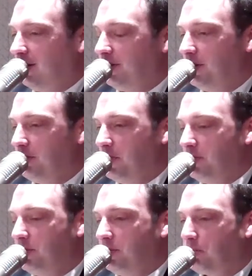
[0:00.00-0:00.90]
Oh,
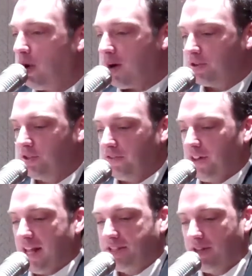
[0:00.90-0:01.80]
the progress over the
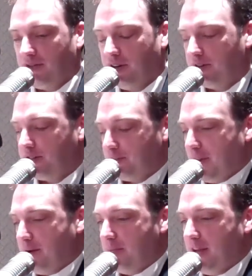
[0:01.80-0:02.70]
last several years has
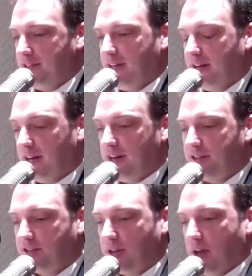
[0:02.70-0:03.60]
been amazing, and it
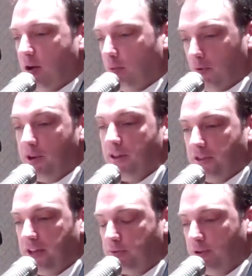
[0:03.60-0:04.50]
is one of the
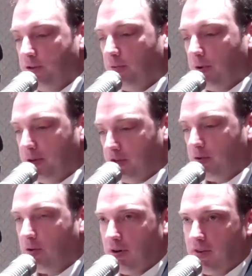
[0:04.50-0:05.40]
things we do when we
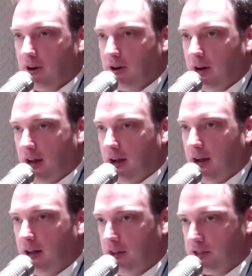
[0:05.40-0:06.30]
do go over
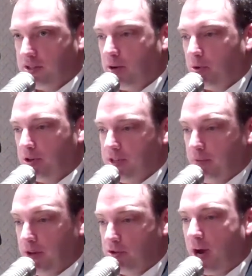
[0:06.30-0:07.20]
in the summer is
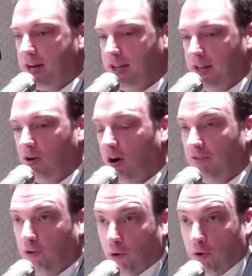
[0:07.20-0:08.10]
that we try to hit
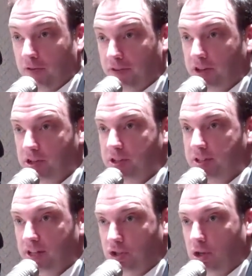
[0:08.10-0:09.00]
all 4
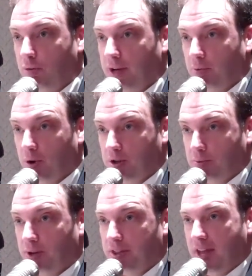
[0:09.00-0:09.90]
orphanages that GOA
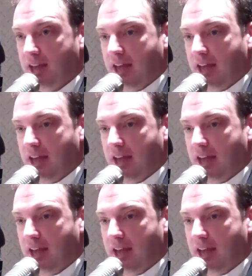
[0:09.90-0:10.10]
works with.